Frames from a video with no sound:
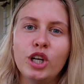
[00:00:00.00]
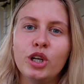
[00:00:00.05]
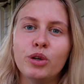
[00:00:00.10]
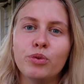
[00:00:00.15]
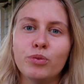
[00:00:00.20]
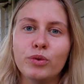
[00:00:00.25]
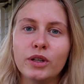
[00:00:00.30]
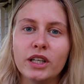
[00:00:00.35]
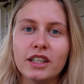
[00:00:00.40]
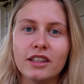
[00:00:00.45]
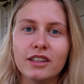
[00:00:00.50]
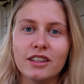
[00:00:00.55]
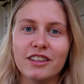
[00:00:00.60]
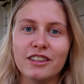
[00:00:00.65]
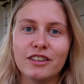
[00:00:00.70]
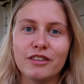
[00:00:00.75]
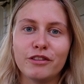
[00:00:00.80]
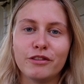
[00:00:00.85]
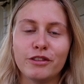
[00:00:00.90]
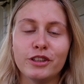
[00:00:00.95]

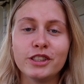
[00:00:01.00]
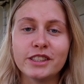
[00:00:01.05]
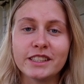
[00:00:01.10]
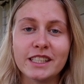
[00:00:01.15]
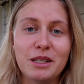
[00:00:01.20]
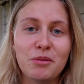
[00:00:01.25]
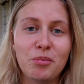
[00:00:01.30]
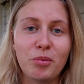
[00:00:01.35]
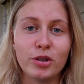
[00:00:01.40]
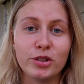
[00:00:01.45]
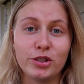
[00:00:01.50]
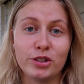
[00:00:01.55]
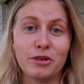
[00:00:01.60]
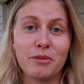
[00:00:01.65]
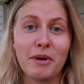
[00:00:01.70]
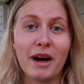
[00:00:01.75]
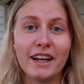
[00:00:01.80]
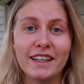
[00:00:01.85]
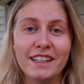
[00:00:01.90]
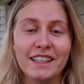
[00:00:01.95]
will firstly put your
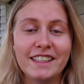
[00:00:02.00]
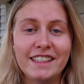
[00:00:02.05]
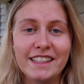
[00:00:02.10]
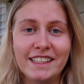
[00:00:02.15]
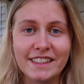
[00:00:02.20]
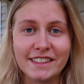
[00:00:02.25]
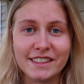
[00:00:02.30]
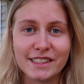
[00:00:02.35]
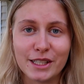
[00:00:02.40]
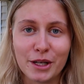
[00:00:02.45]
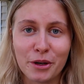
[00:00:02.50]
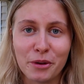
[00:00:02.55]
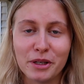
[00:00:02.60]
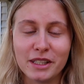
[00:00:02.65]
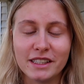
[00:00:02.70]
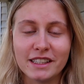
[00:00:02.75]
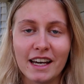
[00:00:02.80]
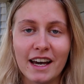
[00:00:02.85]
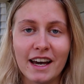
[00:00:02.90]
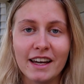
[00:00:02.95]
mind at ease,
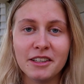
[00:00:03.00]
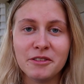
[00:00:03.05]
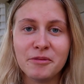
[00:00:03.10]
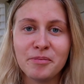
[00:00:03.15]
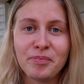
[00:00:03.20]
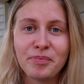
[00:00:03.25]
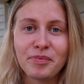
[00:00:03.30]
knowing that